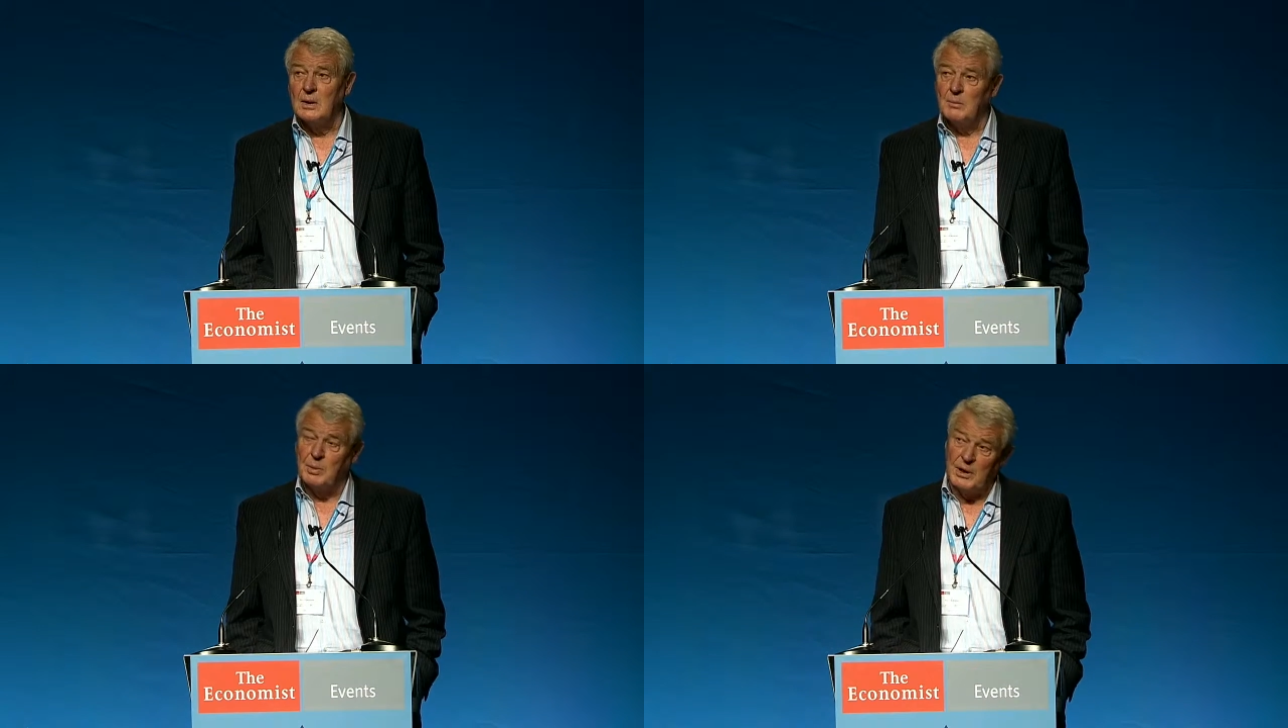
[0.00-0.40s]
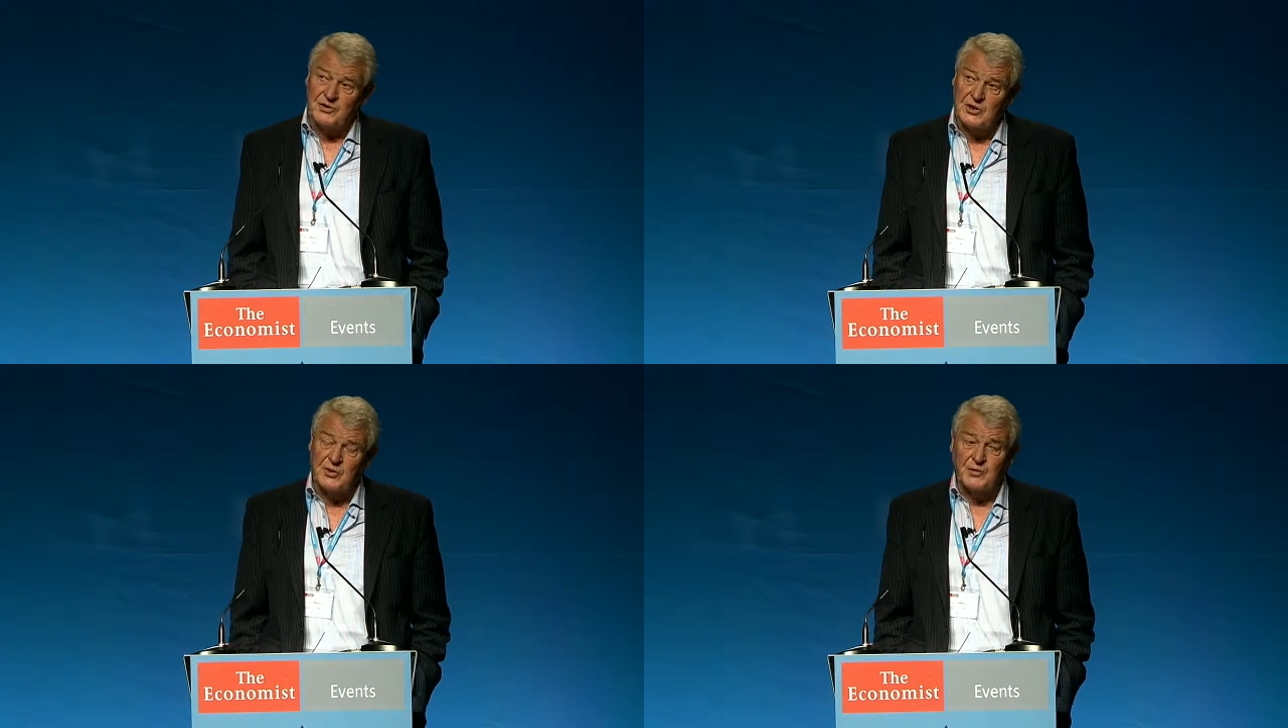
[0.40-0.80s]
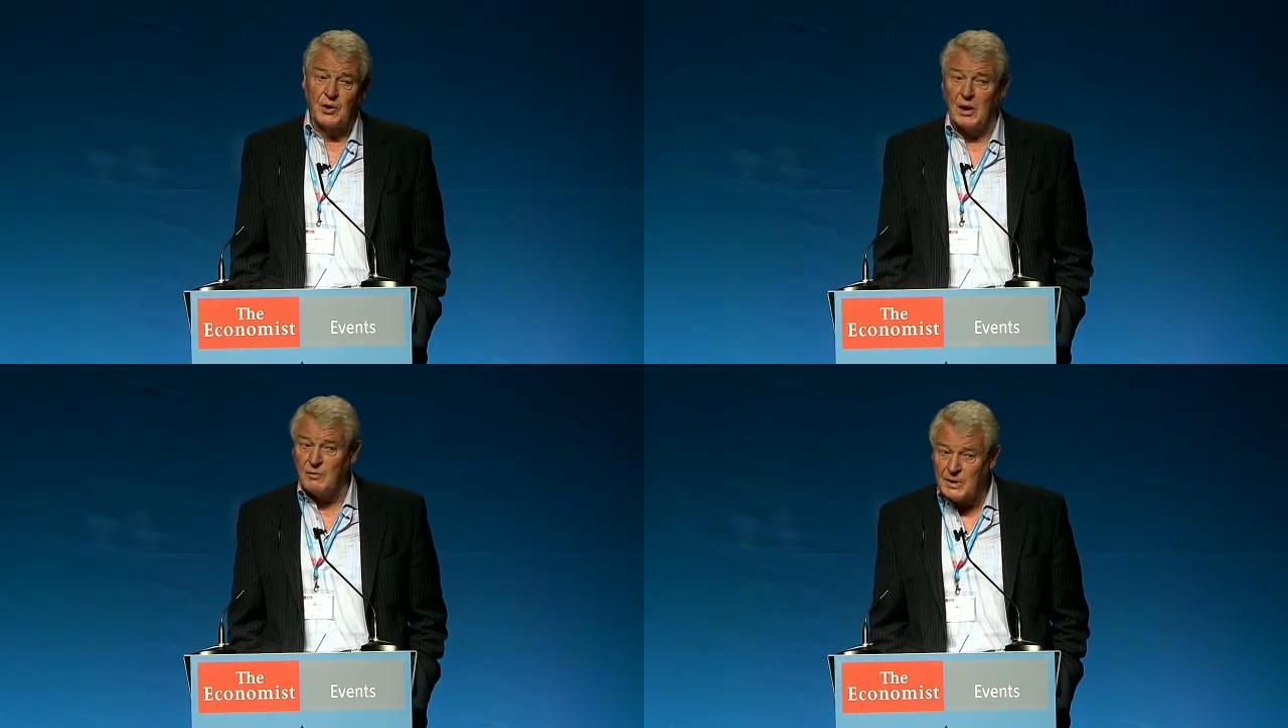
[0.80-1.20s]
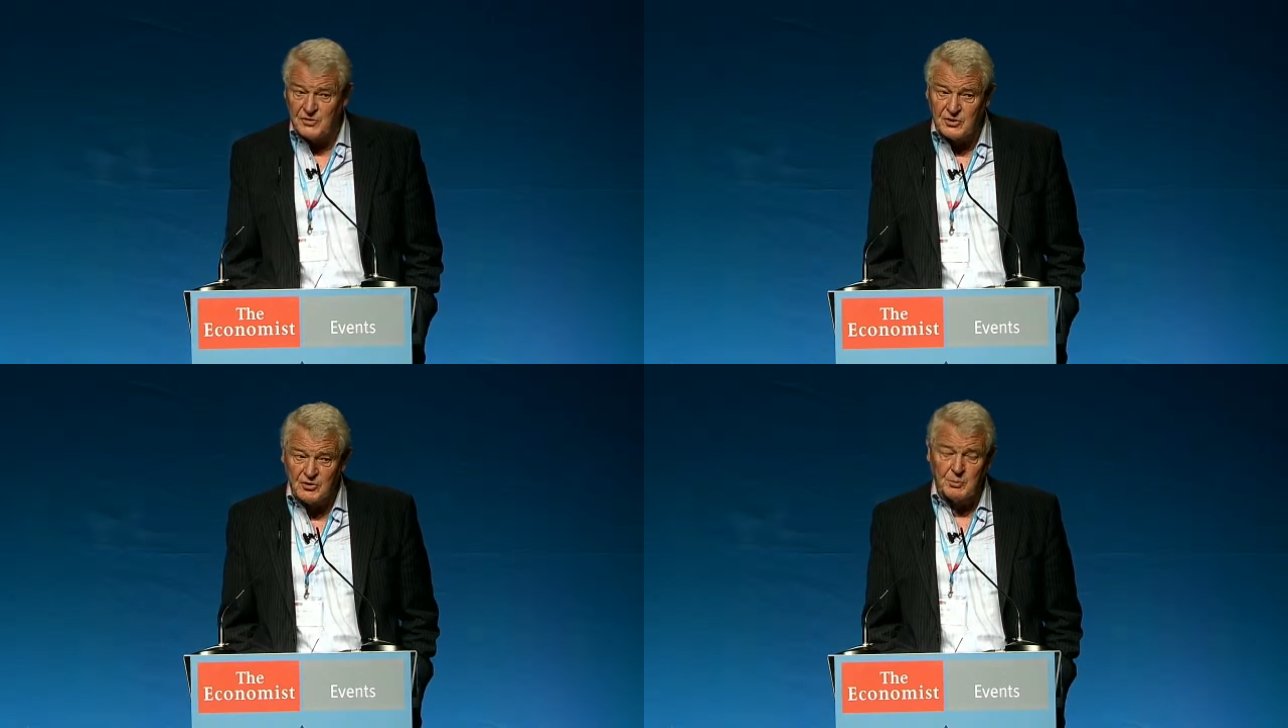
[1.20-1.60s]
policies for our
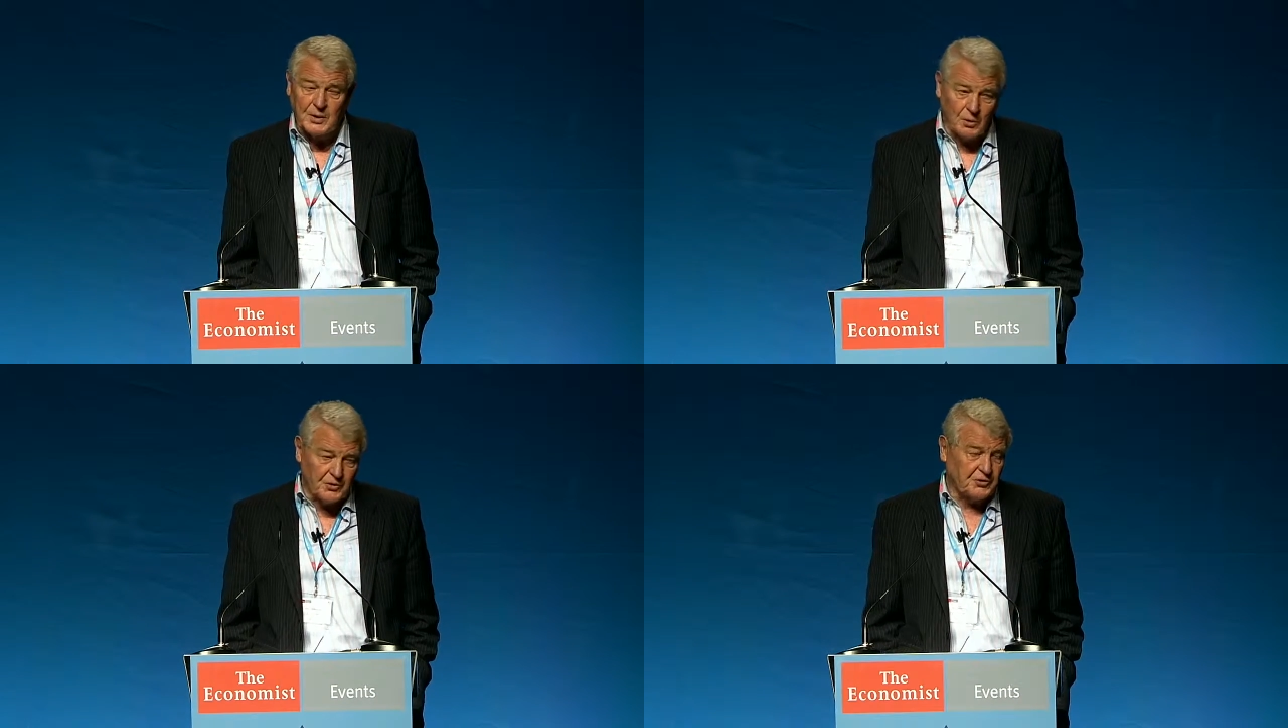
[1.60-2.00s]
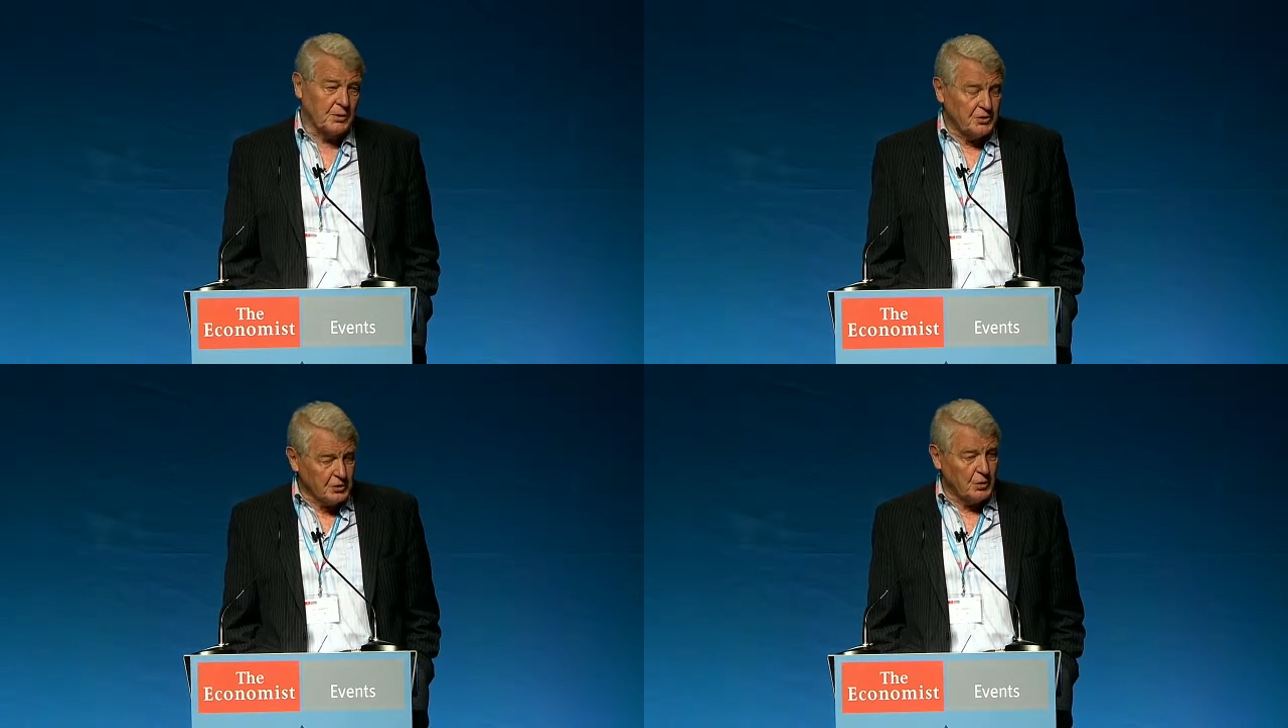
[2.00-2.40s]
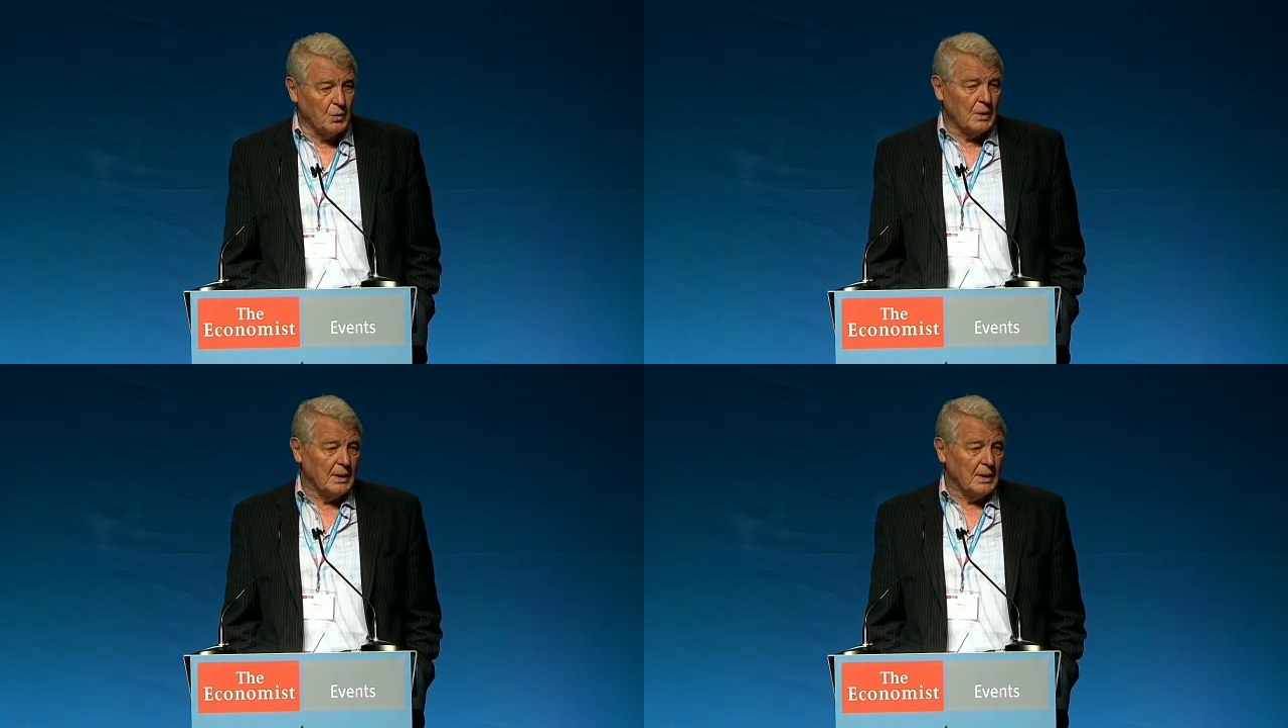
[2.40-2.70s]
regions, but also a new